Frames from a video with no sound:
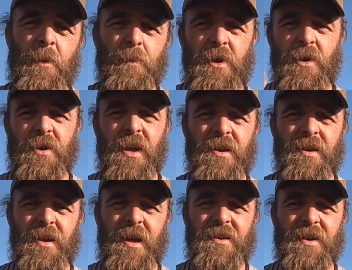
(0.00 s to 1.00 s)
but you'll get
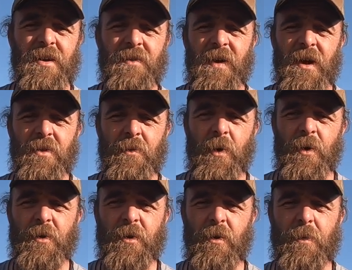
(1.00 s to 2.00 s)
an idea of how the
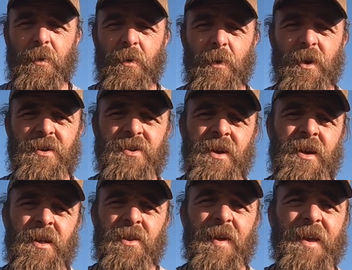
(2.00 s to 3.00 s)
roller crimper works.
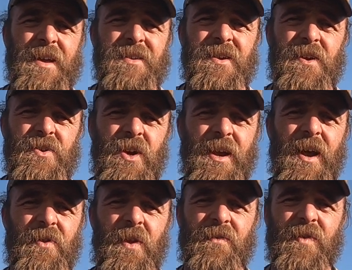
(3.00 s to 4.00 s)
Like I said, check
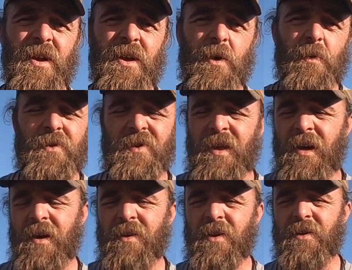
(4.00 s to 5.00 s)
out that video with
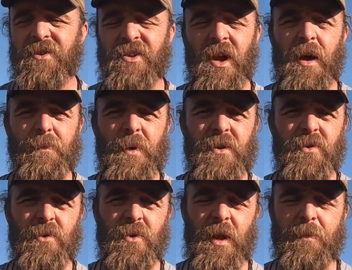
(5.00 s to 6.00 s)
the little stomping
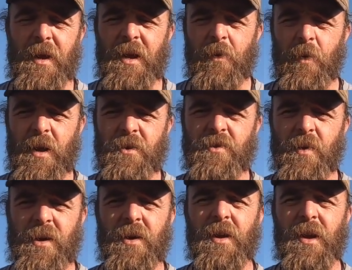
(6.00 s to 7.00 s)
tool I made when I was
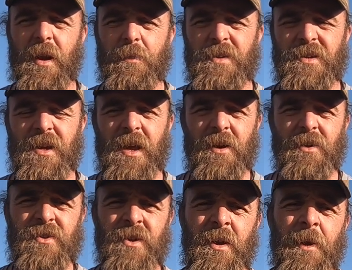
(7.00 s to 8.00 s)
working at ABC
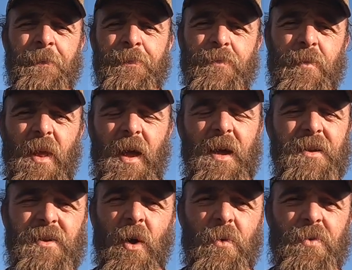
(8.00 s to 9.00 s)
Acres. I
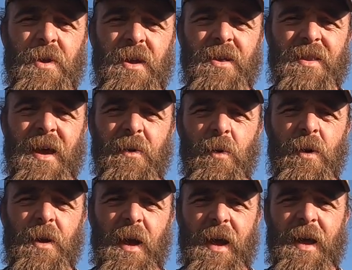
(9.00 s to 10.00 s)
don't think in that
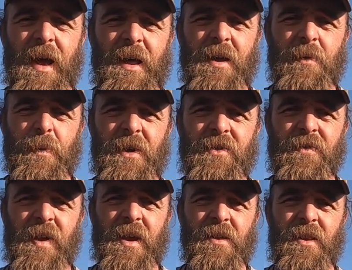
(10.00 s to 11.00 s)
one I had a piece of
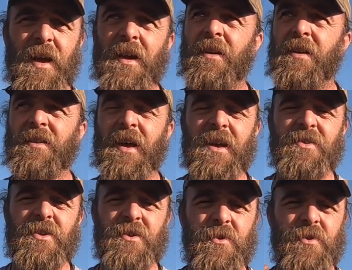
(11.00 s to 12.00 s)
angle iron
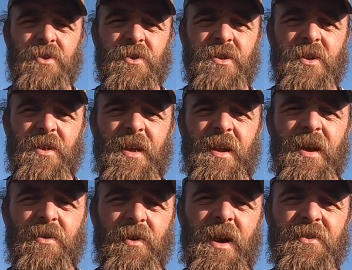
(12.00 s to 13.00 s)
attached because it was just to lay
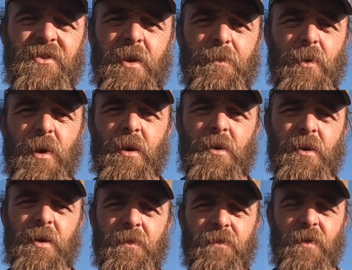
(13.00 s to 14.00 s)
down grass
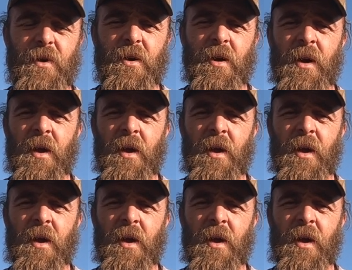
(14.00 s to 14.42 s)
temporarily for